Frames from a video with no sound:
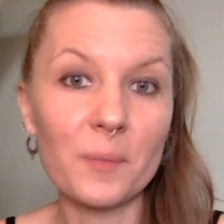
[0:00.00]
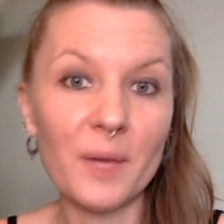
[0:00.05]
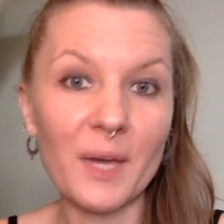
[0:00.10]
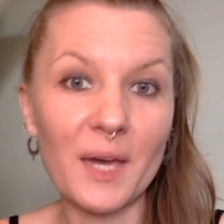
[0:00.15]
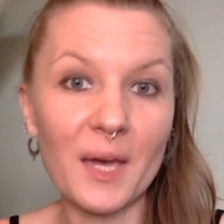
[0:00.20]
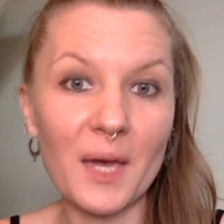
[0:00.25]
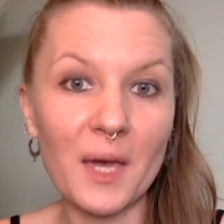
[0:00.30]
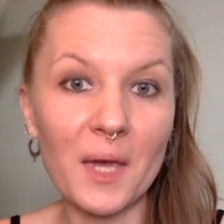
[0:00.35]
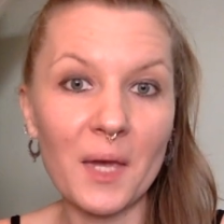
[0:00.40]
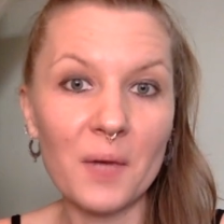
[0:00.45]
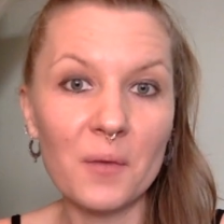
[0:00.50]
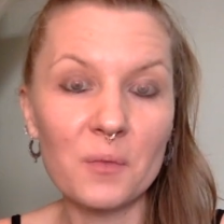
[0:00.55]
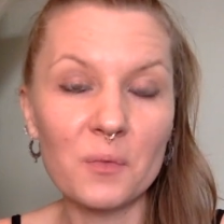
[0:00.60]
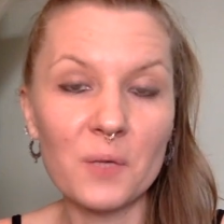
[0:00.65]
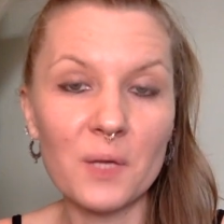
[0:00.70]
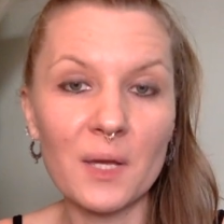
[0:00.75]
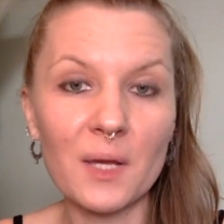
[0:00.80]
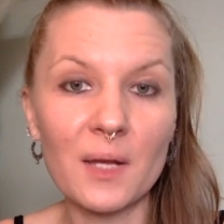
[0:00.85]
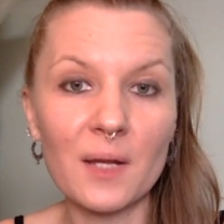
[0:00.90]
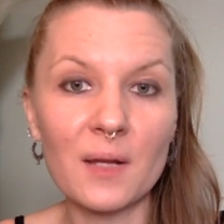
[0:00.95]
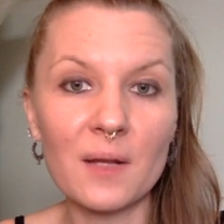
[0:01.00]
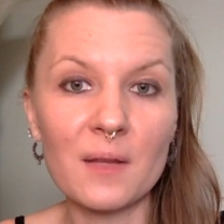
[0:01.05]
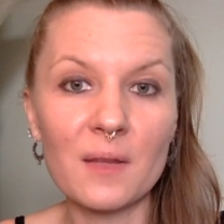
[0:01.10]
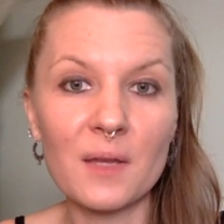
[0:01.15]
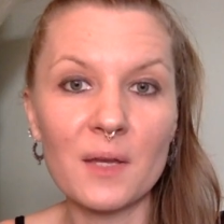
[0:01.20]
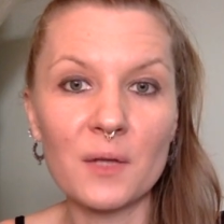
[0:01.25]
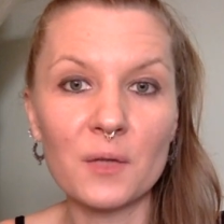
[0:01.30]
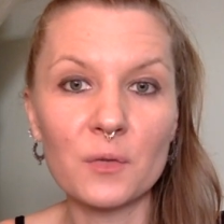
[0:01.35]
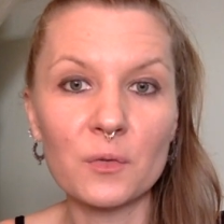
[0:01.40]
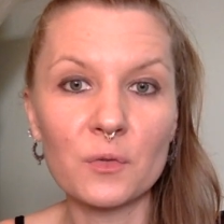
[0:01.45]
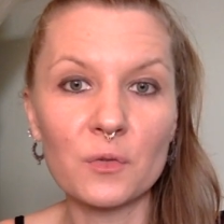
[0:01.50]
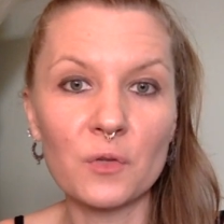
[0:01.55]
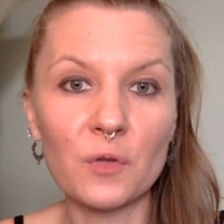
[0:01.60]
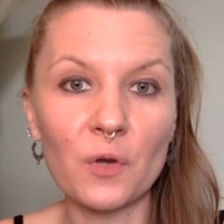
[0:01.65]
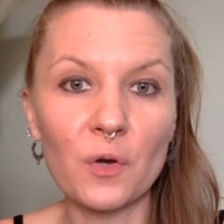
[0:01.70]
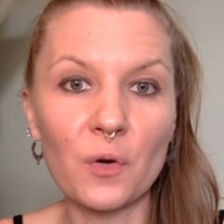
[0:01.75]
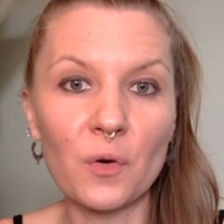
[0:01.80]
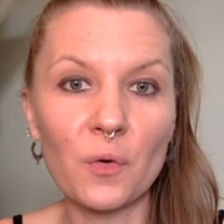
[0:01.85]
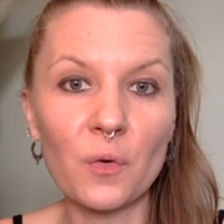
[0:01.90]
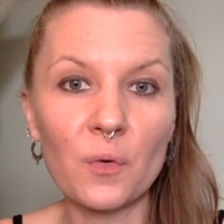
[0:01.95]
pay when they don't
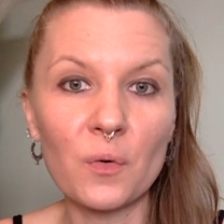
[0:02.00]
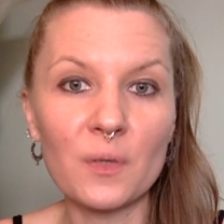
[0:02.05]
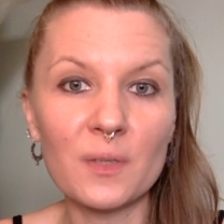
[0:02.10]
know